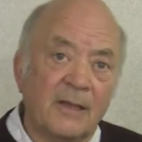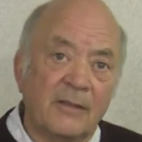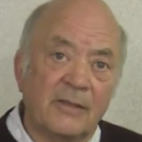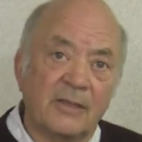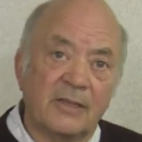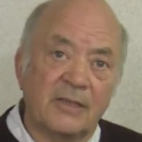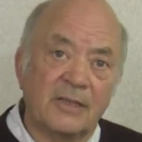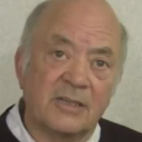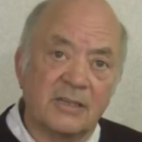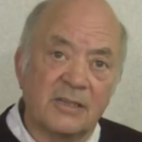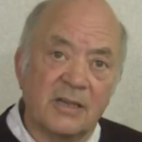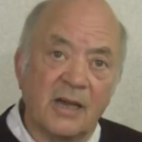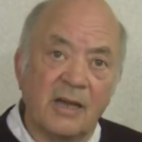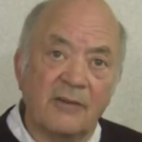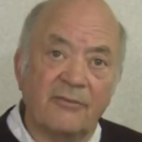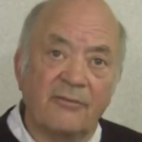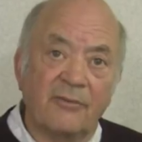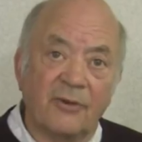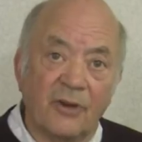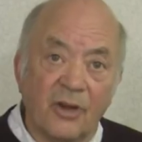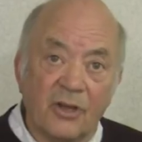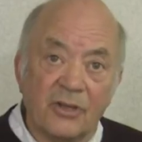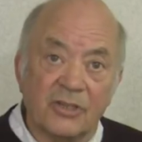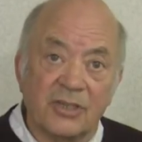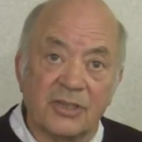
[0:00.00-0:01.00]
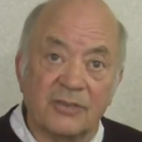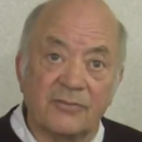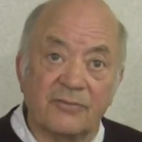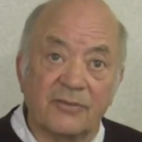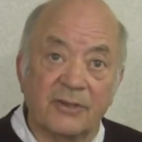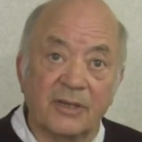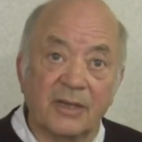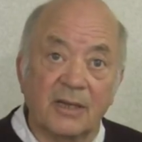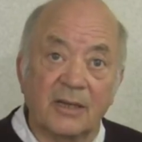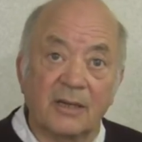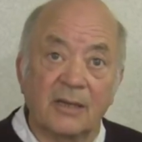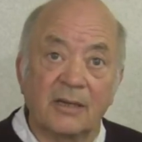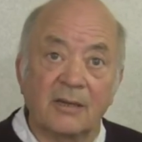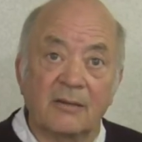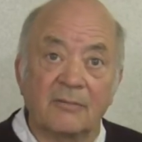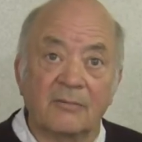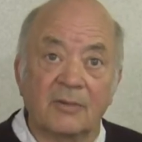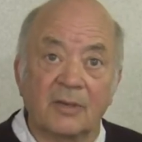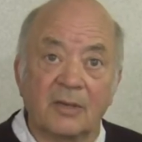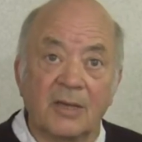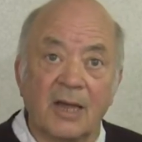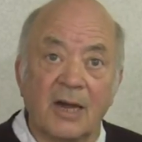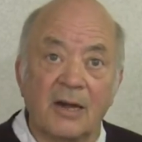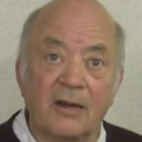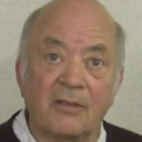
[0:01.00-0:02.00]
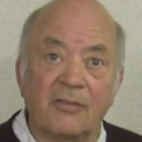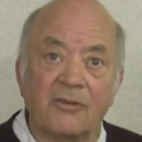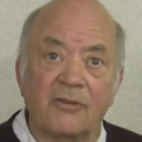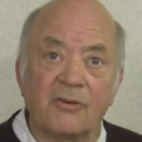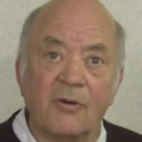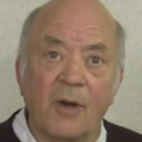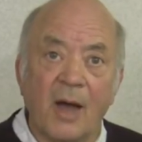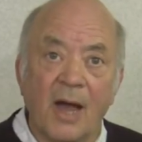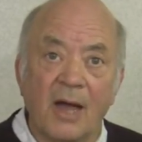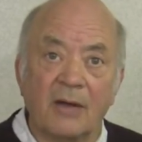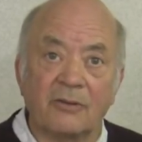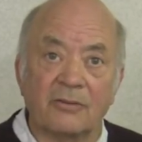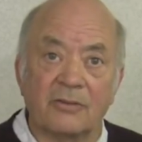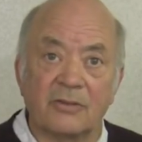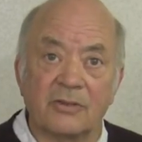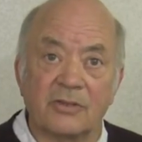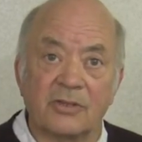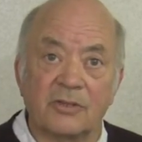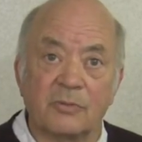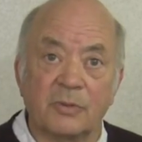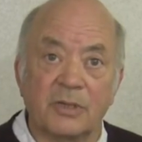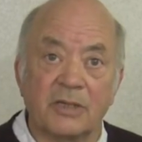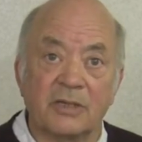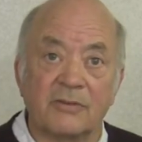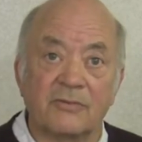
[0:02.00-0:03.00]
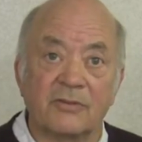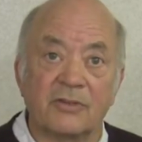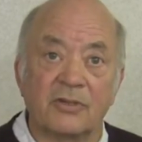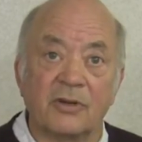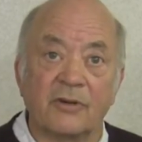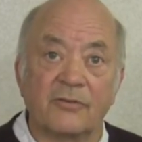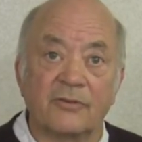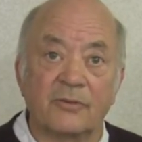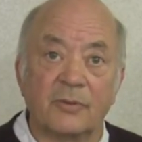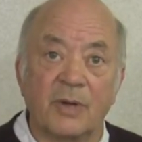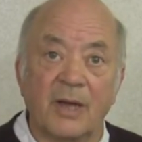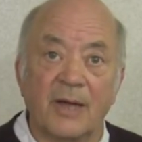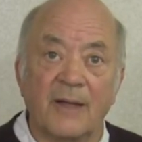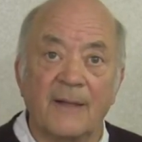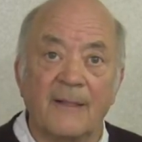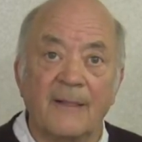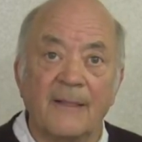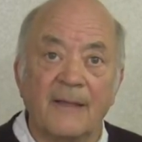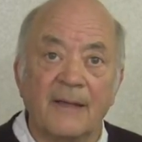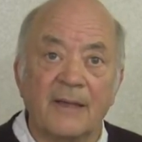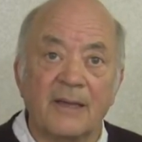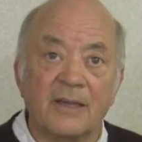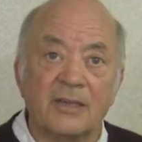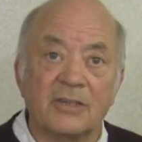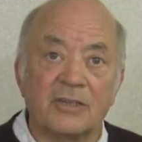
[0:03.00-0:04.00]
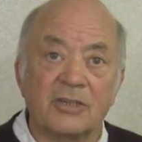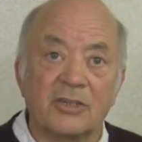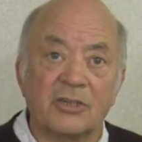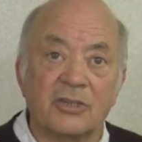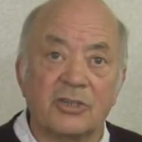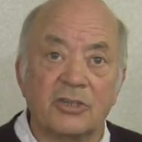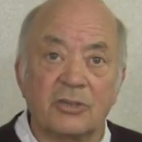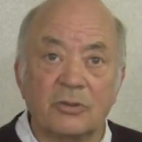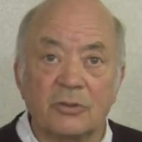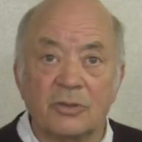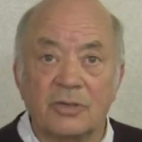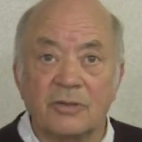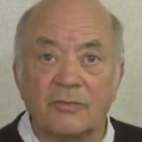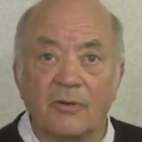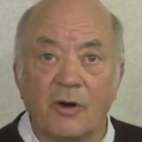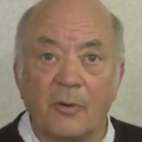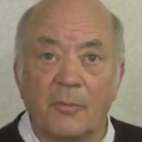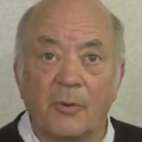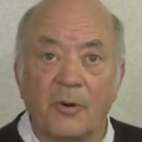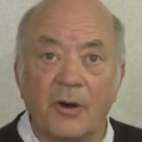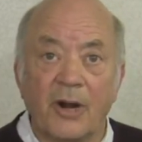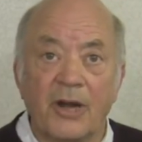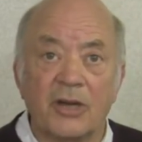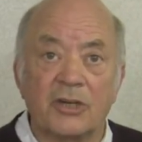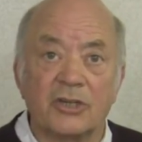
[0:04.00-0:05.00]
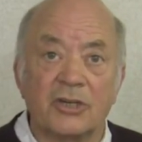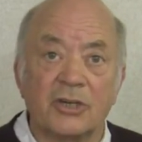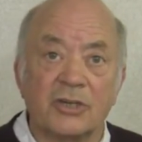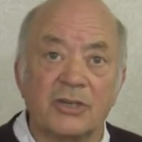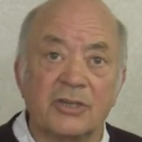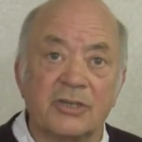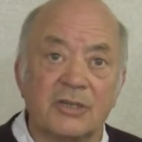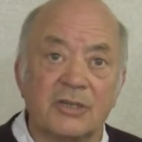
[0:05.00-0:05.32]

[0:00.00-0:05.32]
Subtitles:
The design philosophy carried throughout the suite of software is intuitive operation,